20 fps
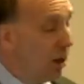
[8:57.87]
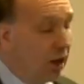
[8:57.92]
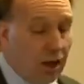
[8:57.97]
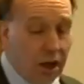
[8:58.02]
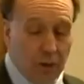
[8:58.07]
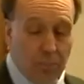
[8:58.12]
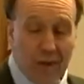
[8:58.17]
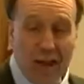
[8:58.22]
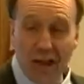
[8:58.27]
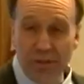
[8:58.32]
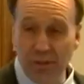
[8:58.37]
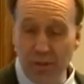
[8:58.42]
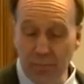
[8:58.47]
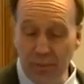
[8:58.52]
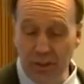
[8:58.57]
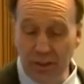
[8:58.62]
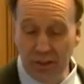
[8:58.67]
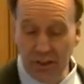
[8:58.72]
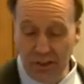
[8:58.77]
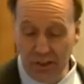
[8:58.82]
A
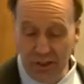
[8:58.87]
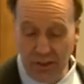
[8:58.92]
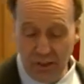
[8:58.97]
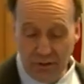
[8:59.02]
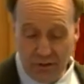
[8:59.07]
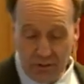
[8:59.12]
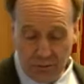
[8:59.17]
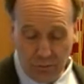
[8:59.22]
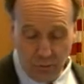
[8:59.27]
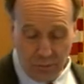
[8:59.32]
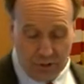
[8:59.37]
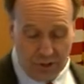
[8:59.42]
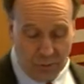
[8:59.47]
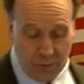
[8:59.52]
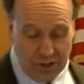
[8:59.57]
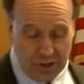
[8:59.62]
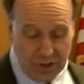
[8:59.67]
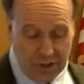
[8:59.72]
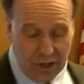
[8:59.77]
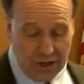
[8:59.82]
possibility which
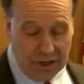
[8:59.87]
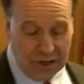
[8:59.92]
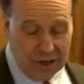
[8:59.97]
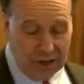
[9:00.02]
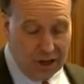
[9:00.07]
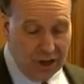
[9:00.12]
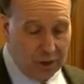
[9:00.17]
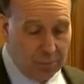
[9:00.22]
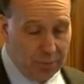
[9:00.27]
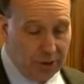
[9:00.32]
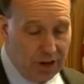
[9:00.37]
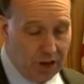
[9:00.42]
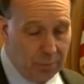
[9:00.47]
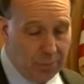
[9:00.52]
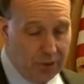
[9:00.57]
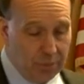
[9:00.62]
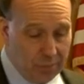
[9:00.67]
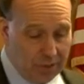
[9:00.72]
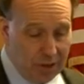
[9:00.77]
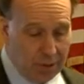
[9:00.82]
we study in our
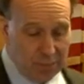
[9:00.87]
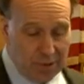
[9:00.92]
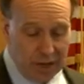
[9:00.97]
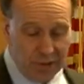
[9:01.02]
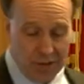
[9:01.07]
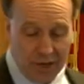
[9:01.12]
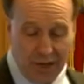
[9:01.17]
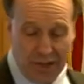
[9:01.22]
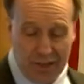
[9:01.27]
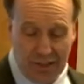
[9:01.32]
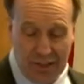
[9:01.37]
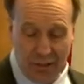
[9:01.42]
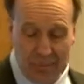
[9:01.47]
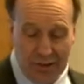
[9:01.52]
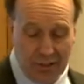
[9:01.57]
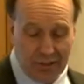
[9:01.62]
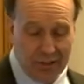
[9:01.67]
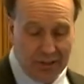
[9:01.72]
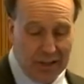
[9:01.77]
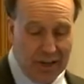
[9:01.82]
department, but I'm not talking
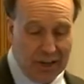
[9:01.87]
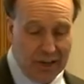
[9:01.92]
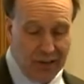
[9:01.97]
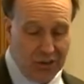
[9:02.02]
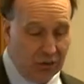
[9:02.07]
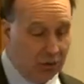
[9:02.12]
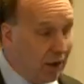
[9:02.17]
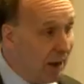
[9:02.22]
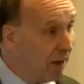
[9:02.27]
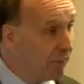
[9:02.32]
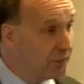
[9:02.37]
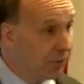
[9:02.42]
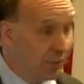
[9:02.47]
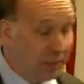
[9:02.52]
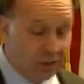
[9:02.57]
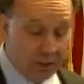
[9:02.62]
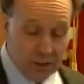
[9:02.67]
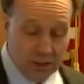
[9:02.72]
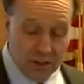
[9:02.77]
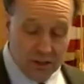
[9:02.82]
about today, is
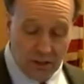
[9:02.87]
graphene.